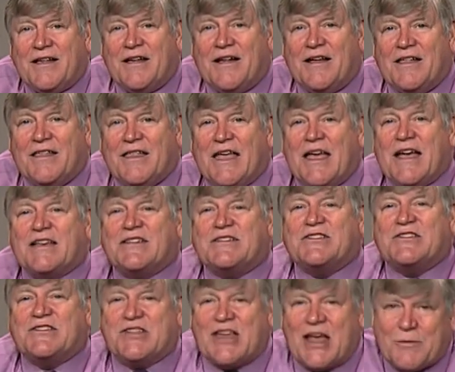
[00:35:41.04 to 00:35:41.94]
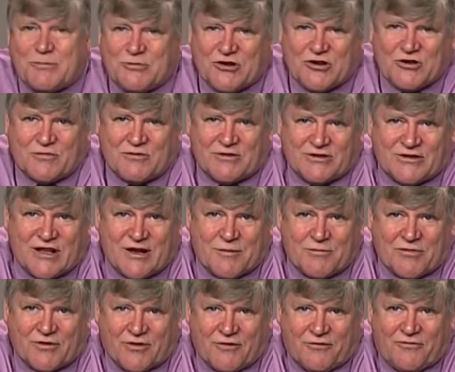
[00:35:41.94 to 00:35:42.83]
an exceptional
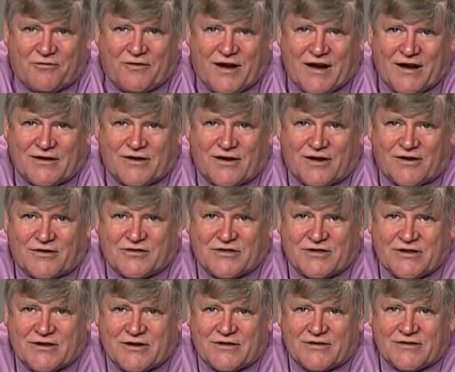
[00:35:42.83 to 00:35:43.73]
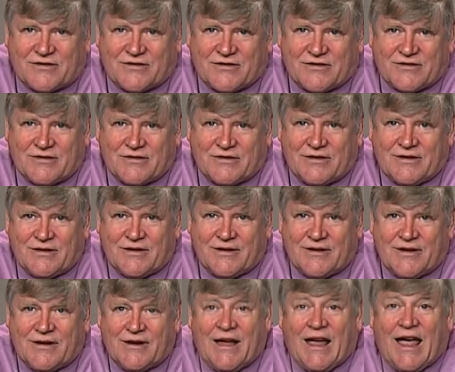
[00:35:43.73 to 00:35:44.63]
number of fine auctioneers.
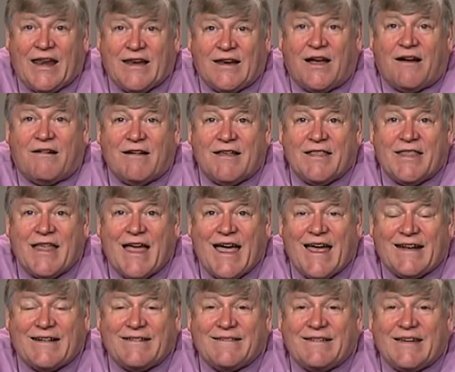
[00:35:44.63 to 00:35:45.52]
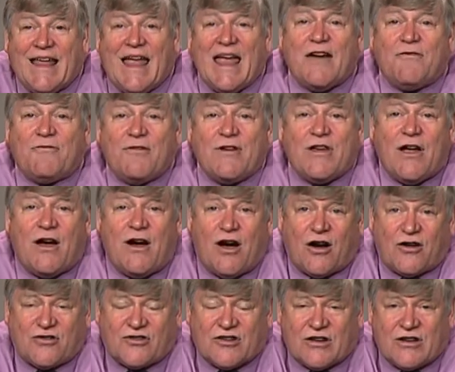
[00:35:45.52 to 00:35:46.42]
And not only that, Every
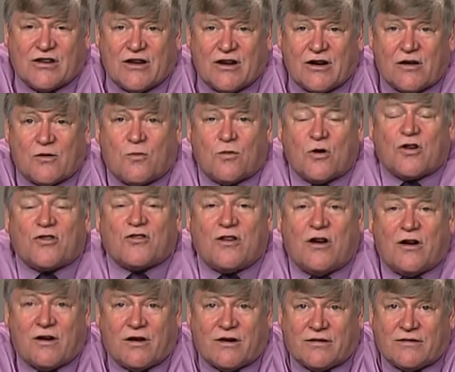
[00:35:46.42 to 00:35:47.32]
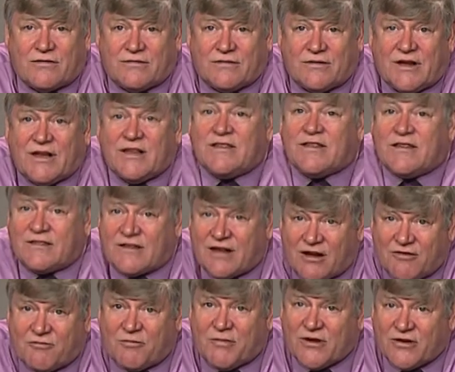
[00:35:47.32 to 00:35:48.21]
auctioneer works hard. It's a
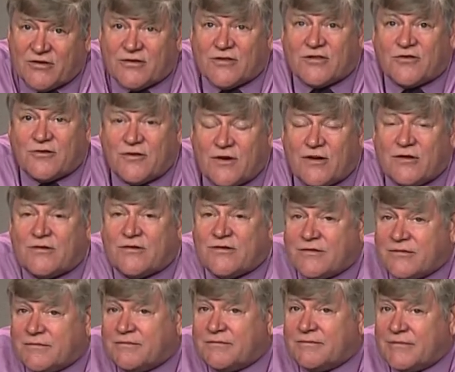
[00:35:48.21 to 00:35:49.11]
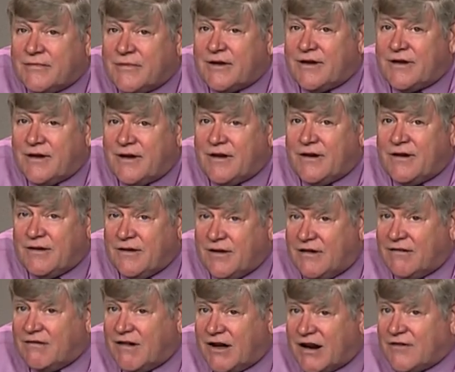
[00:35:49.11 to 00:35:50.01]
tough business, folks. You
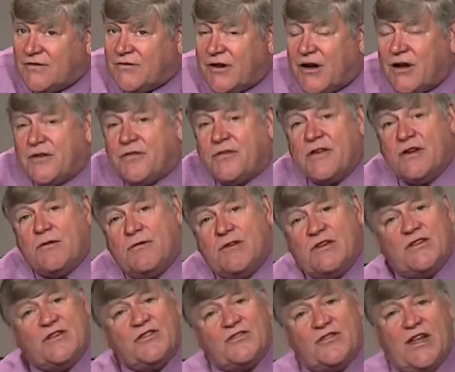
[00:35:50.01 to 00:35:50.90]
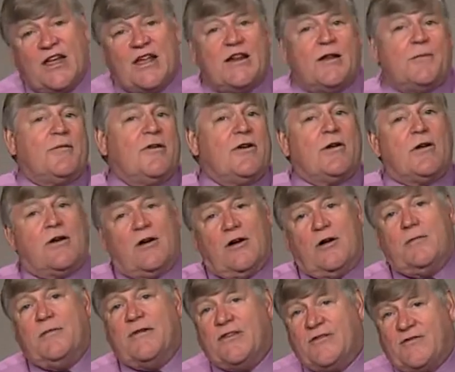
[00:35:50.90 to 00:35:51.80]
know, a lot of y'all think we just stand up there and
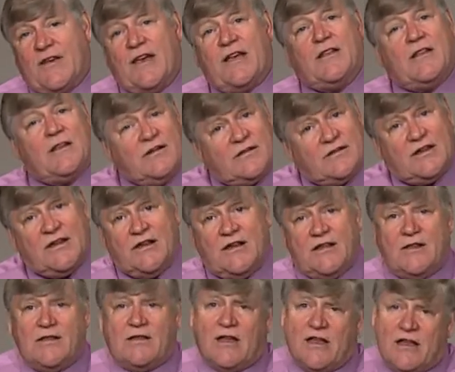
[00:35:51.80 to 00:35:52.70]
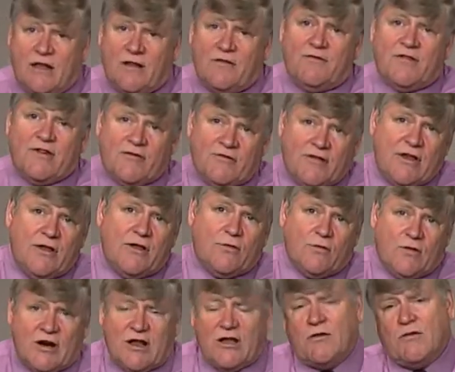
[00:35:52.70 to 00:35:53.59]
call bids fast, oh, 10, 10, 15,
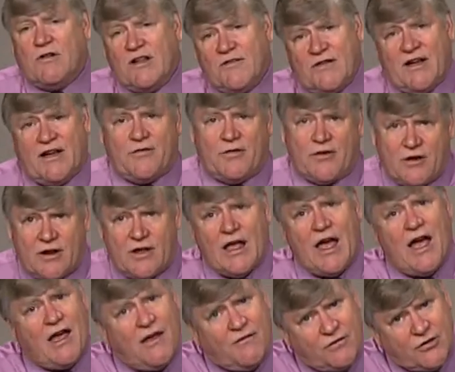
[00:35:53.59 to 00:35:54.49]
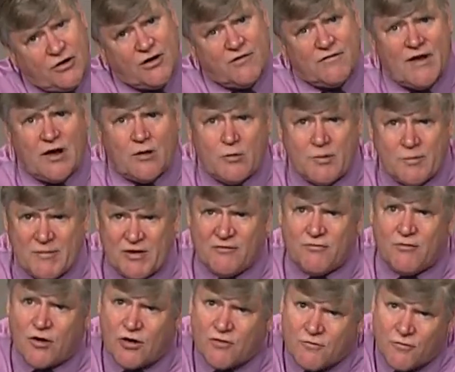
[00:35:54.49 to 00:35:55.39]
20, 25, 35, 35,
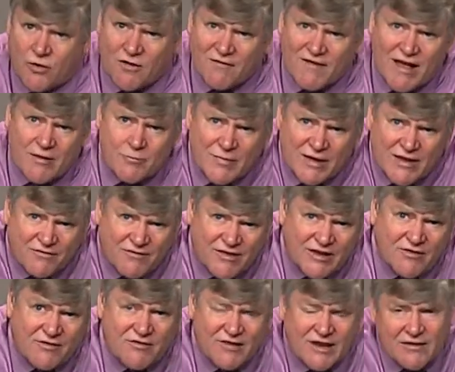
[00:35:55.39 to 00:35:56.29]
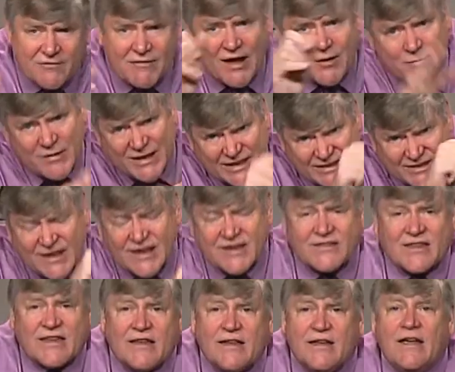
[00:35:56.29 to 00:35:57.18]
bid 40, 45, bid 50, 55, bid
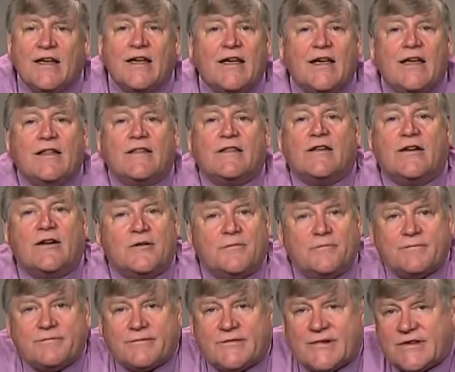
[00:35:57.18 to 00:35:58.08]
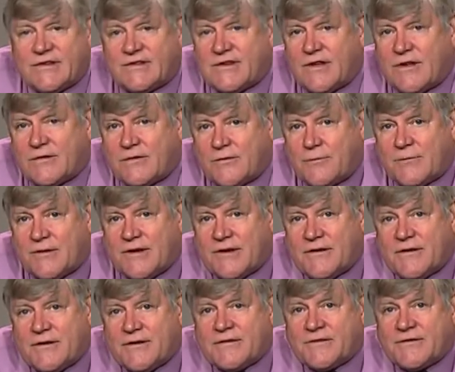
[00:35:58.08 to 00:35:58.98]
60. No, that's not the way
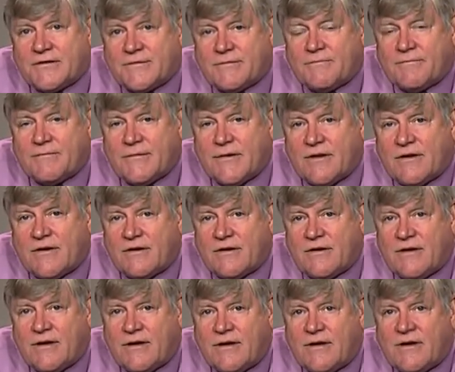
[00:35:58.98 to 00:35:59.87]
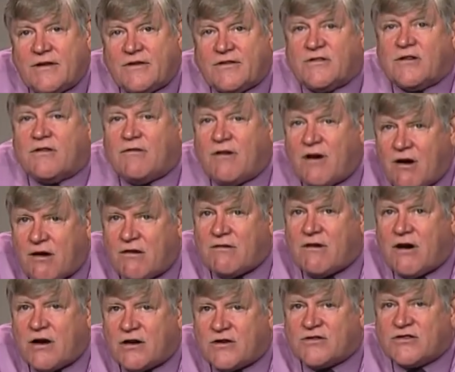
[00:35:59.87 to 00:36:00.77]
it is, you know. So all
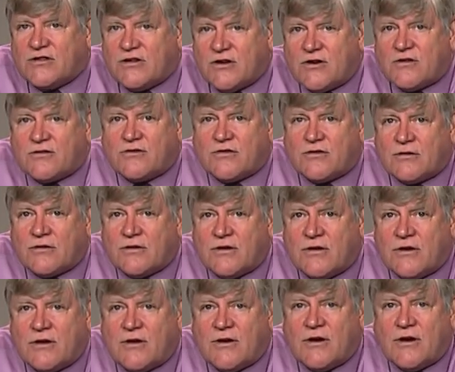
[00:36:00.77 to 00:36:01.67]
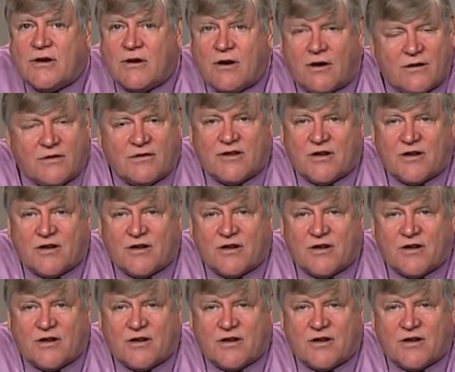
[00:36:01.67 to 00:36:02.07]
auctioneers are, earn